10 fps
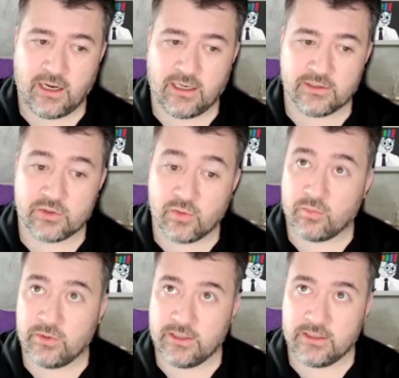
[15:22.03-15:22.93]
So a
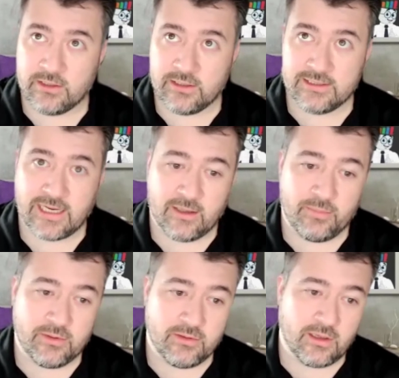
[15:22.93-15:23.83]
really good
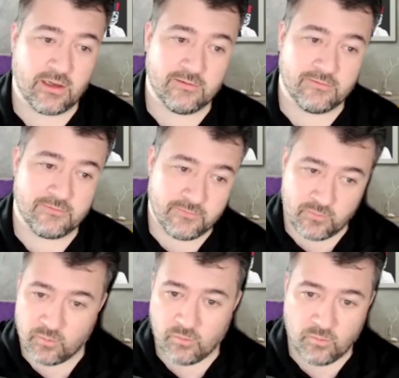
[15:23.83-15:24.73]
example of
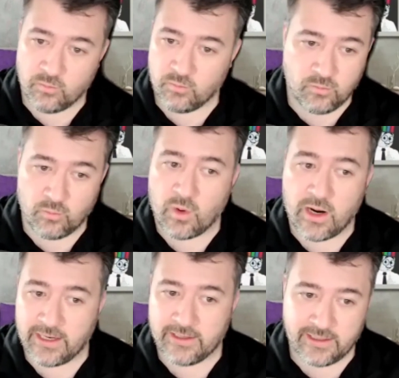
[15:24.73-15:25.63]

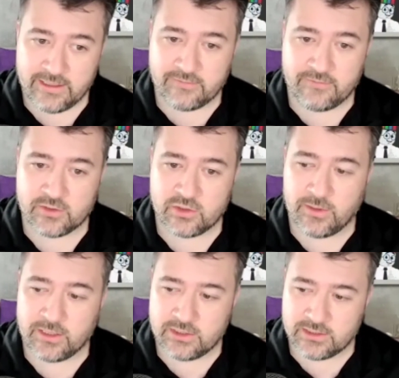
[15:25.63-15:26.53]
why they differ so
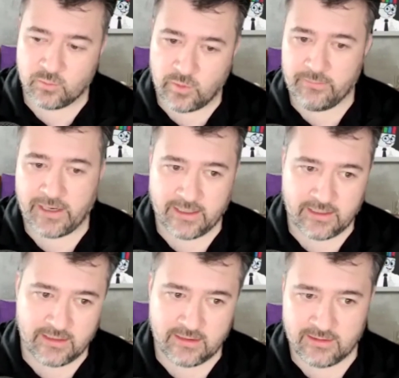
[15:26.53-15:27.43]
much is way back
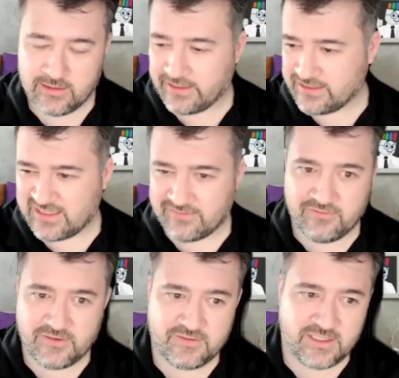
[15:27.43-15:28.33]
in like
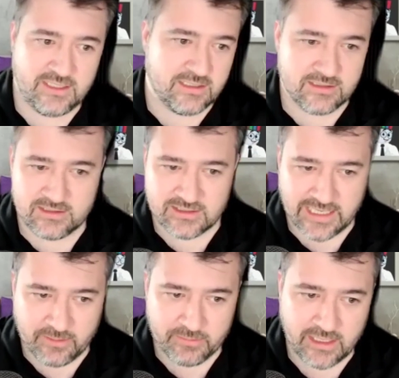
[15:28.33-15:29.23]
7.15
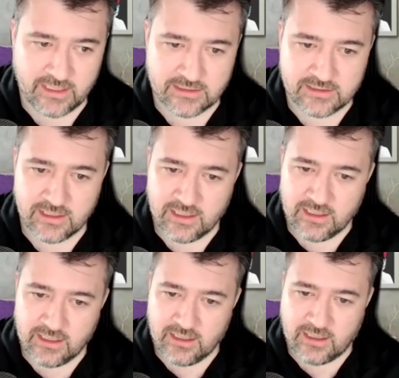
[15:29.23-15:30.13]
XenApp days.
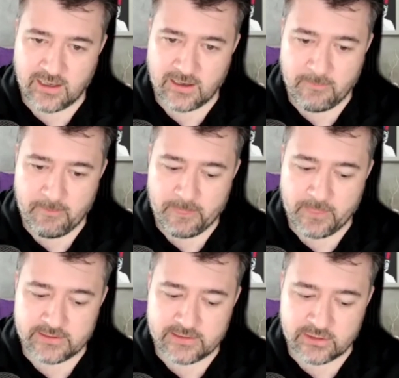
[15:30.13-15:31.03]

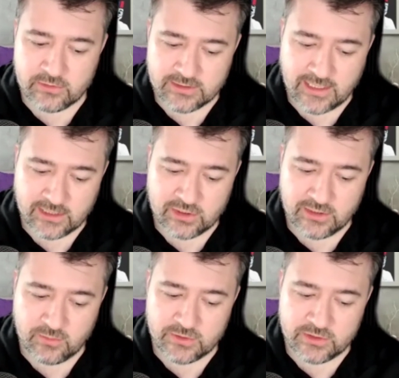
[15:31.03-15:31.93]
Citrix
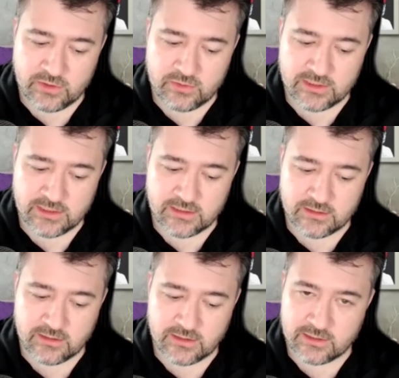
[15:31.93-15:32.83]
actually was
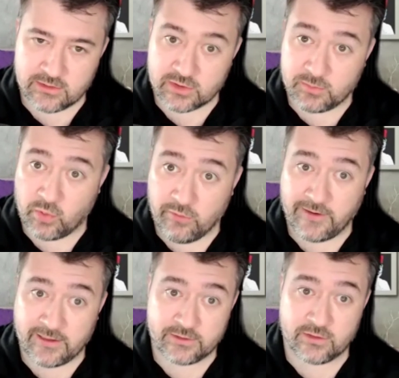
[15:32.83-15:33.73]
using the Citrix
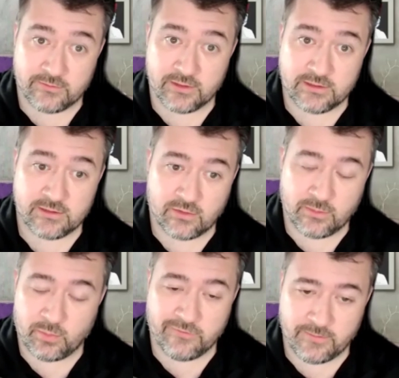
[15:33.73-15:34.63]
profile service or the
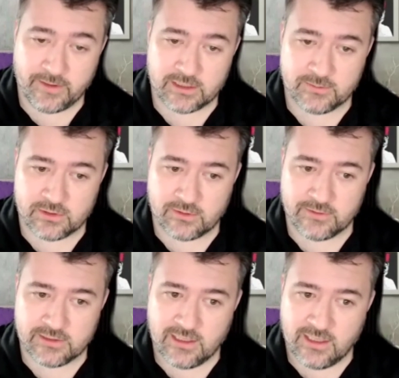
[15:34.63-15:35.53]
profile management service